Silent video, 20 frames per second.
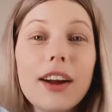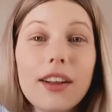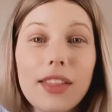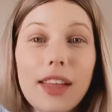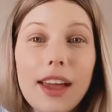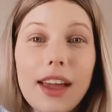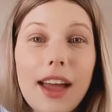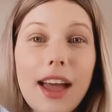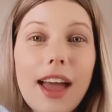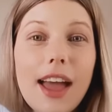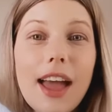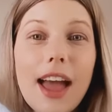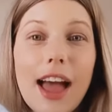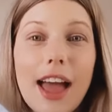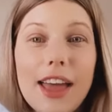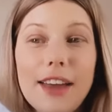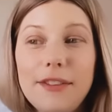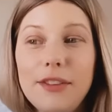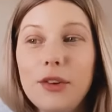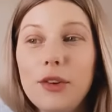Like,
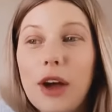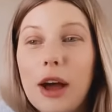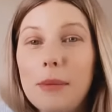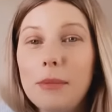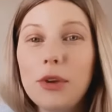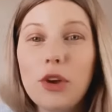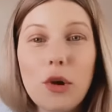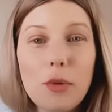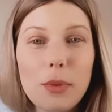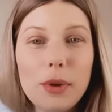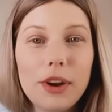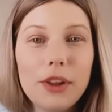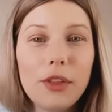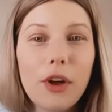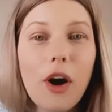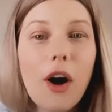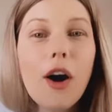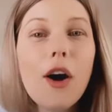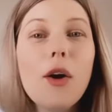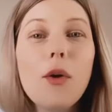if you cut me open in
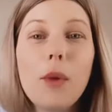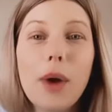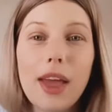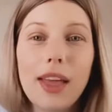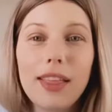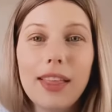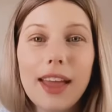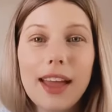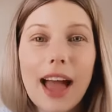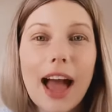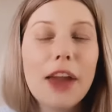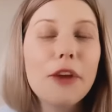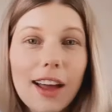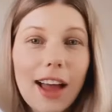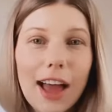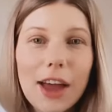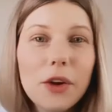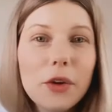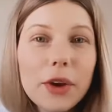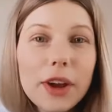the hallway, like, I
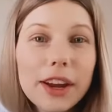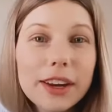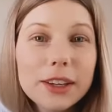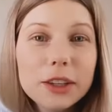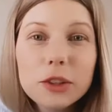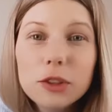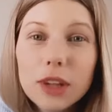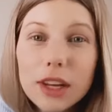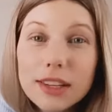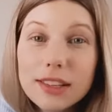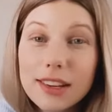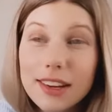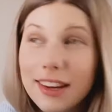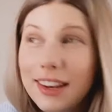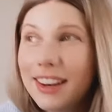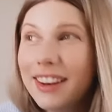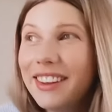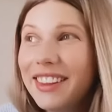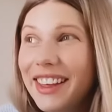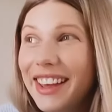don't care who does it.